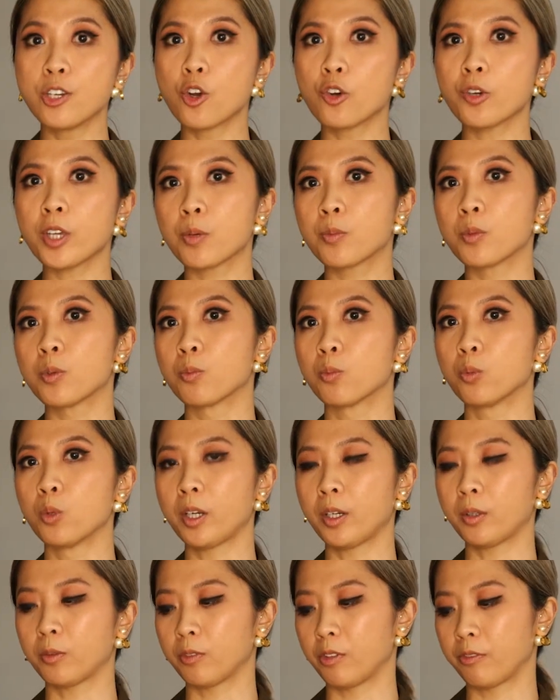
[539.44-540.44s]
know it would
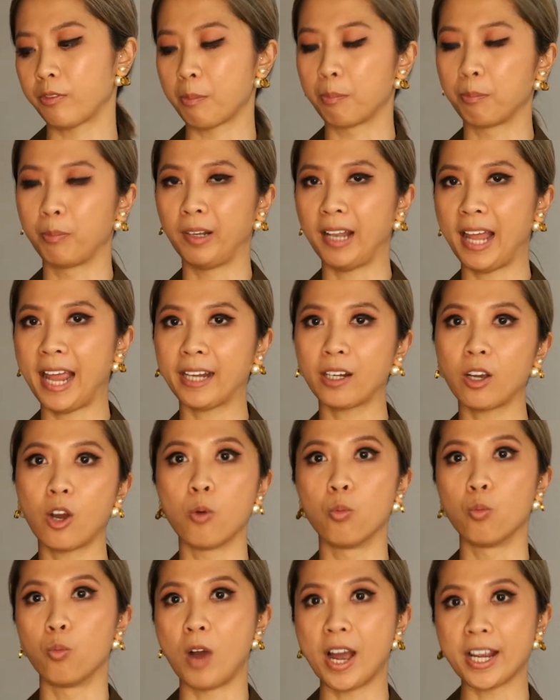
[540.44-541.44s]
work with a black
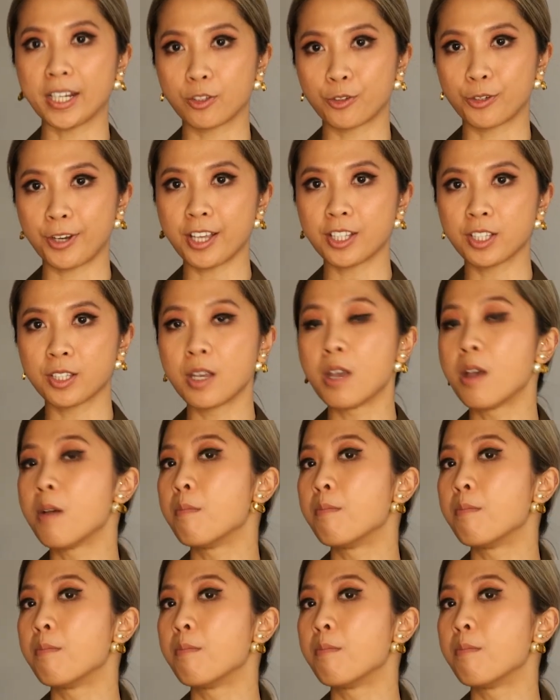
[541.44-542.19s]
or white dress,